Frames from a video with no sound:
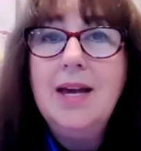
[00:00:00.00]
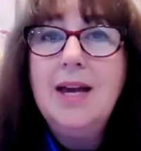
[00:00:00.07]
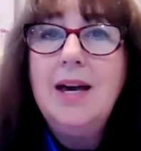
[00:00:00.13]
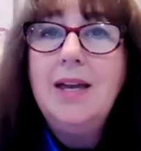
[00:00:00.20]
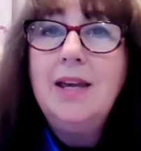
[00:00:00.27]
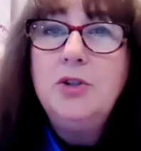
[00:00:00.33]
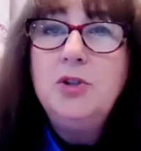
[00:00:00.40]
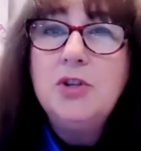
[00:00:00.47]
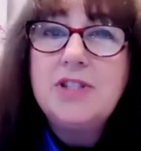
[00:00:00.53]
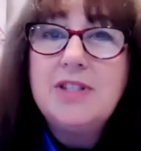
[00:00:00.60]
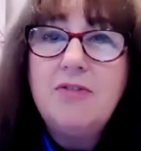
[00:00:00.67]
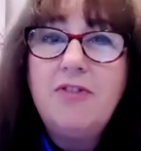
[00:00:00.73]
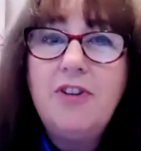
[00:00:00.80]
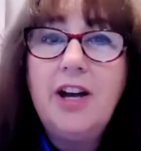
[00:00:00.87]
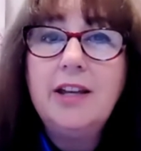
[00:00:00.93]
And I used to
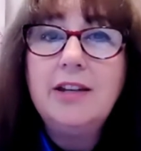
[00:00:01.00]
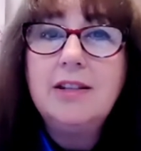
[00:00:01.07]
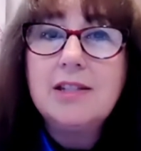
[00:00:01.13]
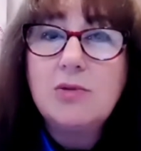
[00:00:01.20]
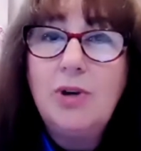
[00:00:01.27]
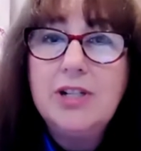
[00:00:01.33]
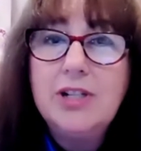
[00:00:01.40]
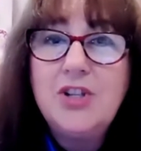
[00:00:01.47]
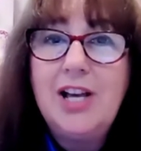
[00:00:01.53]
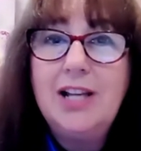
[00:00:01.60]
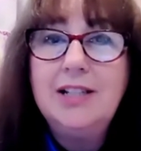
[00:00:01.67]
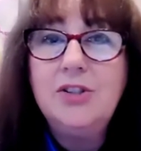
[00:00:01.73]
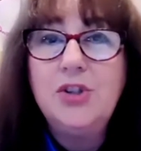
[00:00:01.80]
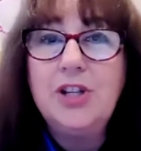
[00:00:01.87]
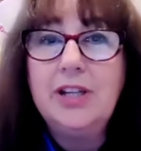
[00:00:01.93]
find this quite
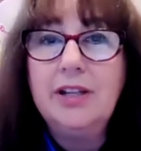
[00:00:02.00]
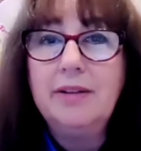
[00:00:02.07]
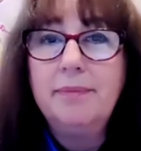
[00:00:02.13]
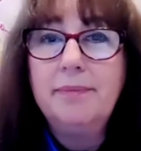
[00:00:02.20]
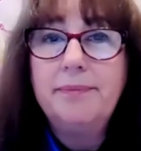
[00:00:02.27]
challenging.